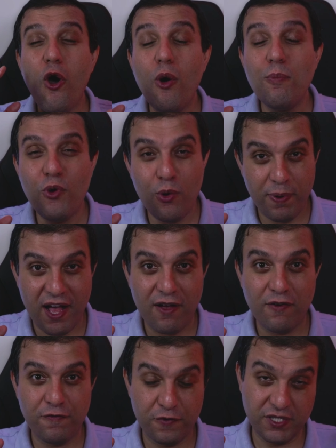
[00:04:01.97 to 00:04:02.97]
more
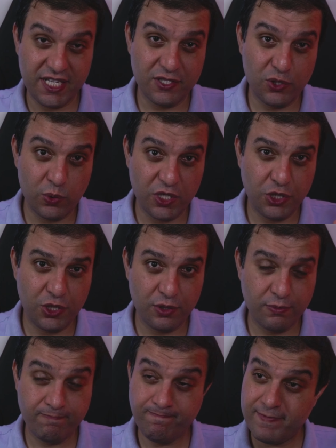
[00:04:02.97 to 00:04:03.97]
powerful than Switch
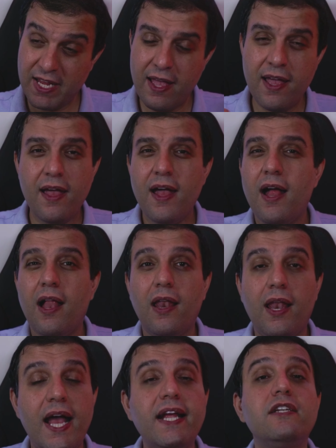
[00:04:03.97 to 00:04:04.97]
2,
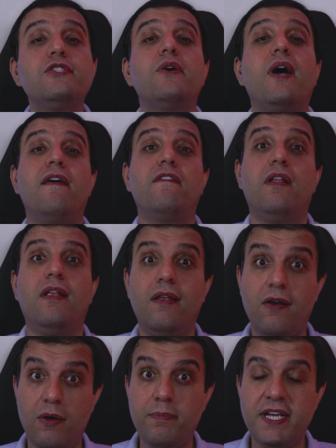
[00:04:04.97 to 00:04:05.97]
likely to have a
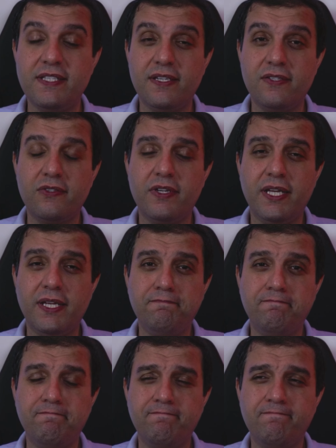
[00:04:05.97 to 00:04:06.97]
lot better screen,
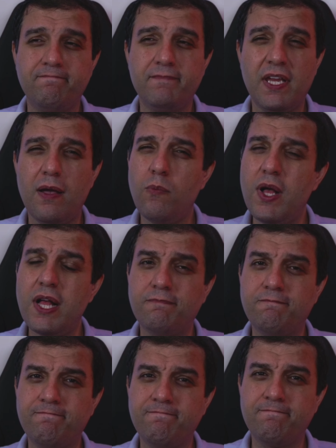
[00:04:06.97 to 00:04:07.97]
and well,
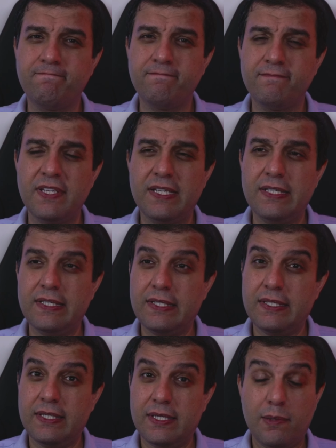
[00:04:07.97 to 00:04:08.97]

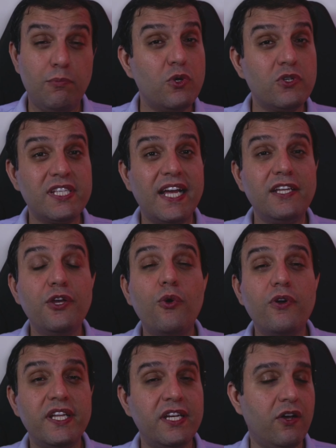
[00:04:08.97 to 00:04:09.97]
most likely
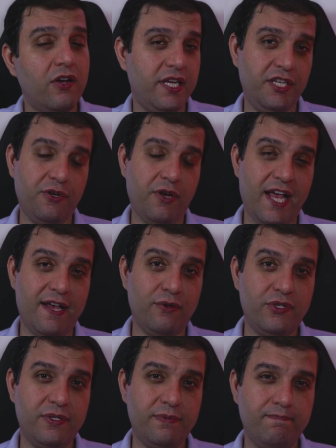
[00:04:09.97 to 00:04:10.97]
already got in your
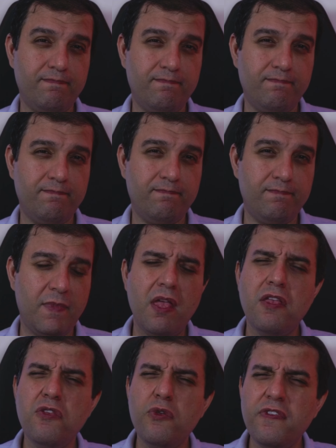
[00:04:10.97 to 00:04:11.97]
house.
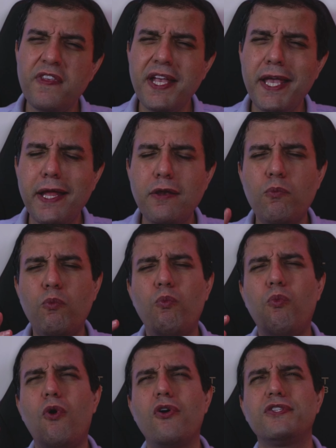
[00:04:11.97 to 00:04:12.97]
You're thinking,
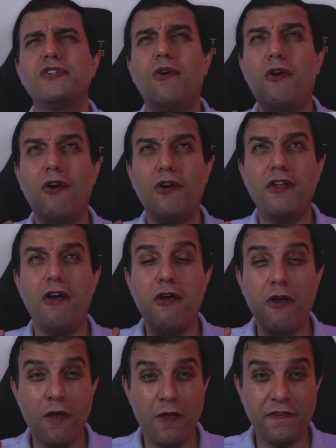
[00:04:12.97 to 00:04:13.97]
what on
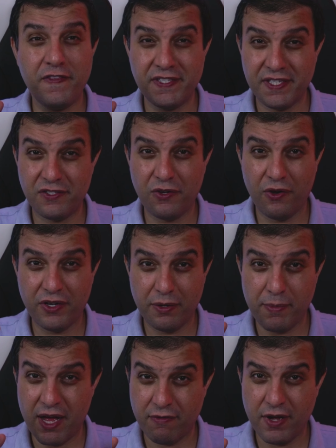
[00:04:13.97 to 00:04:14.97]
earth is he talking
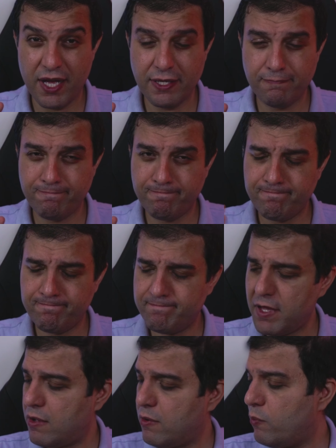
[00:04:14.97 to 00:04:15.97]
about, right?
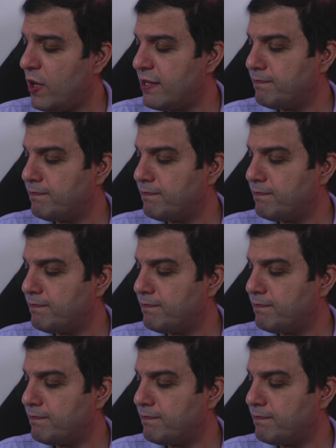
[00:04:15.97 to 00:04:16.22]
Well,